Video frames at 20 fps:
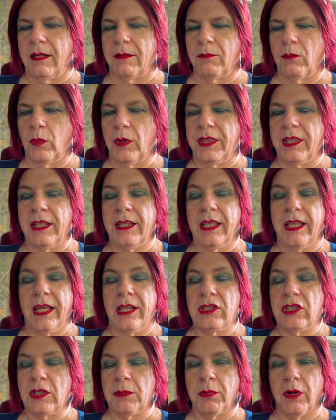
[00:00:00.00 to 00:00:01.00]
Within the
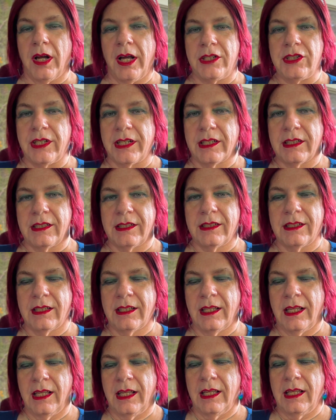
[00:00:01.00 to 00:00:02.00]
engine project,
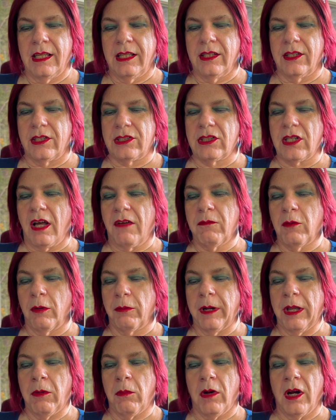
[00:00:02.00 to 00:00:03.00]
the software
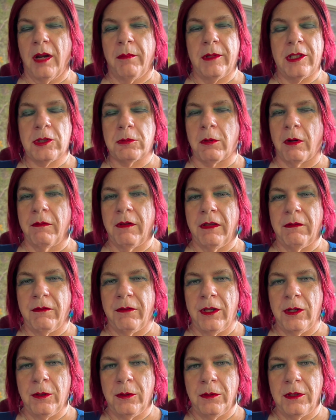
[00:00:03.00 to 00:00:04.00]
requirements were
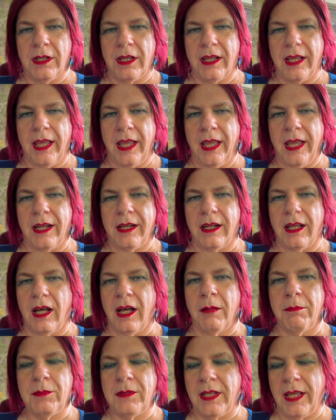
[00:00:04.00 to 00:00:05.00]
reviewed and
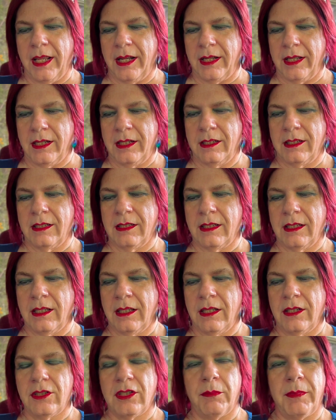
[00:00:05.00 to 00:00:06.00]
updated to